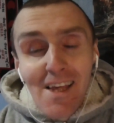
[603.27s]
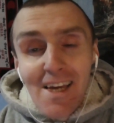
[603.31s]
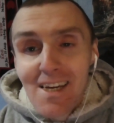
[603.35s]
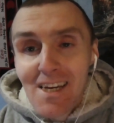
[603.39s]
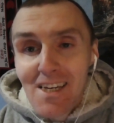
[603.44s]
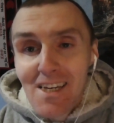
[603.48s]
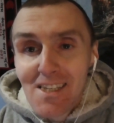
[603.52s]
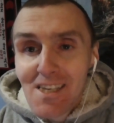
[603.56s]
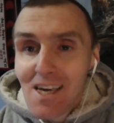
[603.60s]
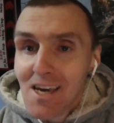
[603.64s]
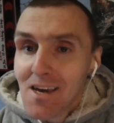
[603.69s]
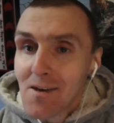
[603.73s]
Like
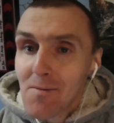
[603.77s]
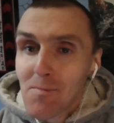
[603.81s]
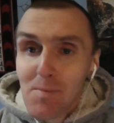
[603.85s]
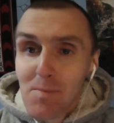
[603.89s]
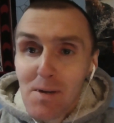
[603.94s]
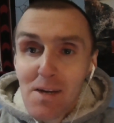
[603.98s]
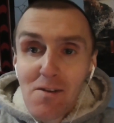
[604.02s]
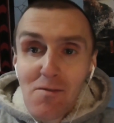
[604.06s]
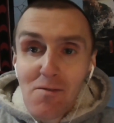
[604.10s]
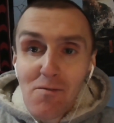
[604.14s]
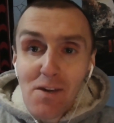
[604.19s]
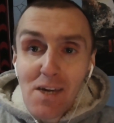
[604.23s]
I say,
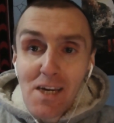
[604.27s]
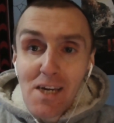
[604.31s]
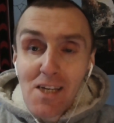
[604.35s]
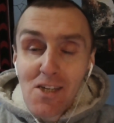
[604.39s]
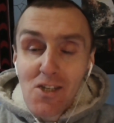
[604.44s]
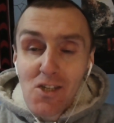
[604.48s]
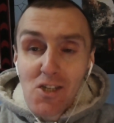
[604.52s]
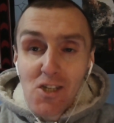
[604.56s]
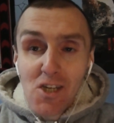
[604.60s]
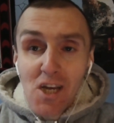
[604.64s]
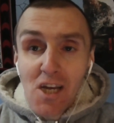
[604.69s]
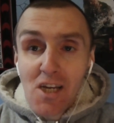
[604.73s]
being
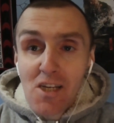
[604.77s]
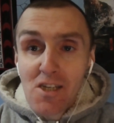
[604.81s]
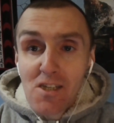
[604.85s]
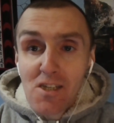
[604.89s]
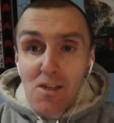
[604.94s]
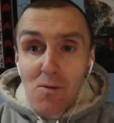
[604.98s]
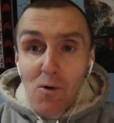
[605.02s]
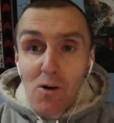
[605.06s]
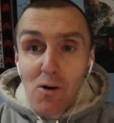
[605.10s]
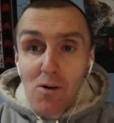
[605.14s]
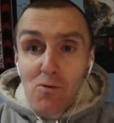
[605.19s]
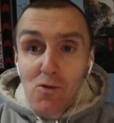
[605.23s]
vegan's changed
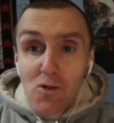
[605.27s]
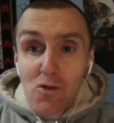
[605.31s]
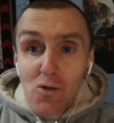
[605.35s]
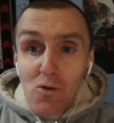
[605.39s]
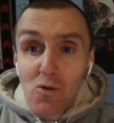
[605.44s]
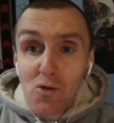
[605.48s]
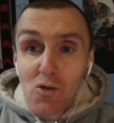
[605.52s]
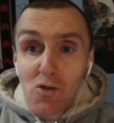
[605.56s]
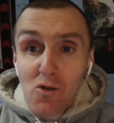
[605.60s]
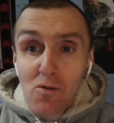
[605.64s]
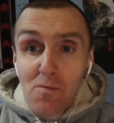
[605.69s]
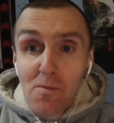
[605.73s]
the world
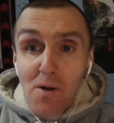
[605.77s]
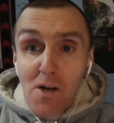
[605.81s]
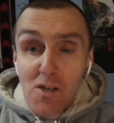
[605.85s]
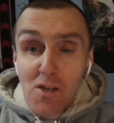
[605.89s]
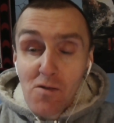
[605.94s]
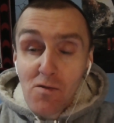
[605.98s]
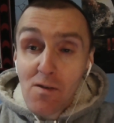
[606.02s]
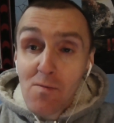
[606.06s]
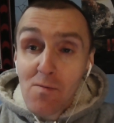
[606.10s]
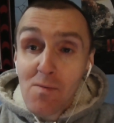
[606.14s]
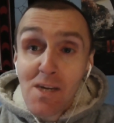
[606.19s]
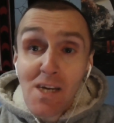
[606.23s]
so, so
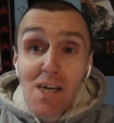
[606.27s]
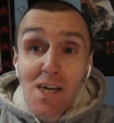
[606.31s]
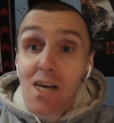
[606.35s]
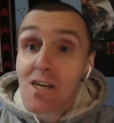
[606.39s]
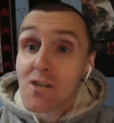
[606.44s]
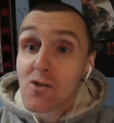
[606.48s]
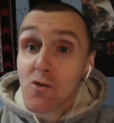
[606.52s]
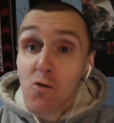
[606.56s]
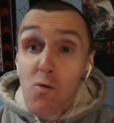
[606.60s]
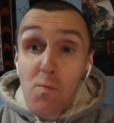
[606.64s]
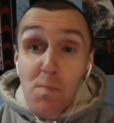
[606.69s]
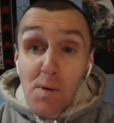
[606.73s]
much for me.
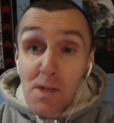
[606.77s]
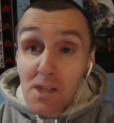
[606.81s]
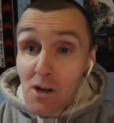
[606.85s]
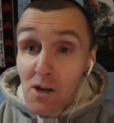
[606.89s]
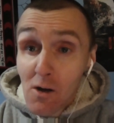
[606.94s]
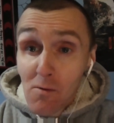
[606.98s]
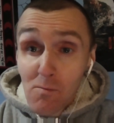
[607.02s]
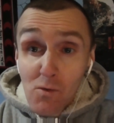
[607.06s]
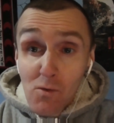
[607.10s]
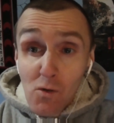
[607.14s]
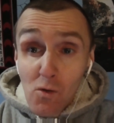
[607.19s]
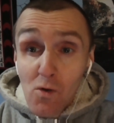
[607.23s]
It's opened
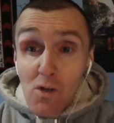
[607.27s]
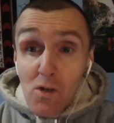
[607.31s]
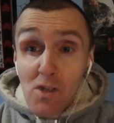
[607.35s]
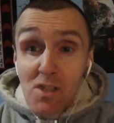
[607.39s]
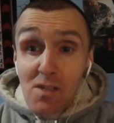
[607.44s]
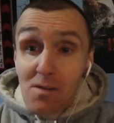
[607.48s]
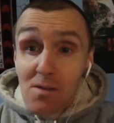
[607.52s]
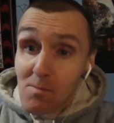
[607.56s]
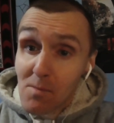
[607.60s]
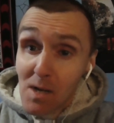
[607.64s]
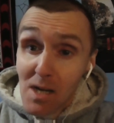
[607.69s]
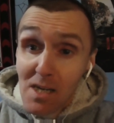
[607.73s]
up doors
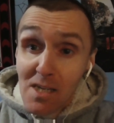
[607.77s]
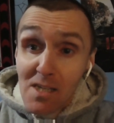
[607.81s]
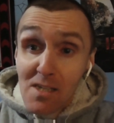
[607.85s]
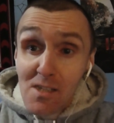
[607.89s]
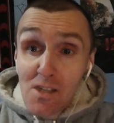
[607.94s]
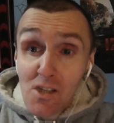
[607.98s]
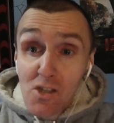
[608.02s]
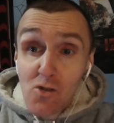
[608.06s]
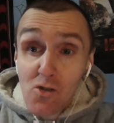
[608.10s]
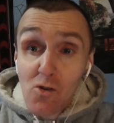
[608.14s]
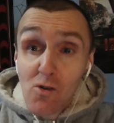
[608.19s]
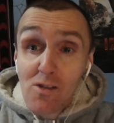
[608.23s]
that my eating
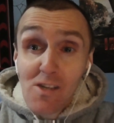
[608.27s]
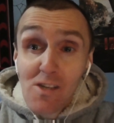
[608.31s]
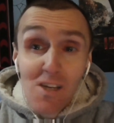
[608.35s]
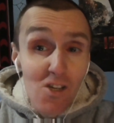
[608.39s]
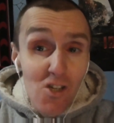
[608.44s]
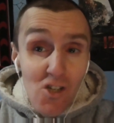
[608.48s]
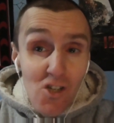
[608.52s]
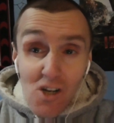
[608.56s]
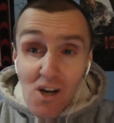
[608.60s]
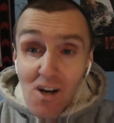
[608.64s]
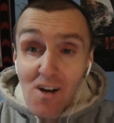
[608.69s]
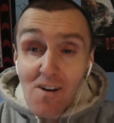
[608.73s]
disorder
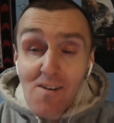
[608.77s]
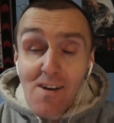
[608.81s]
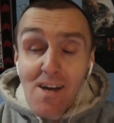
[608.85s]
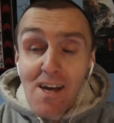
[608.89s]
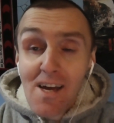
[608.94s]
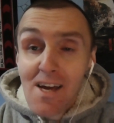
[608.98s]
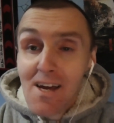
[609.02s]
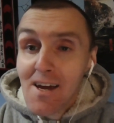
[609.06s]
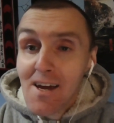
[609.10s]
shut.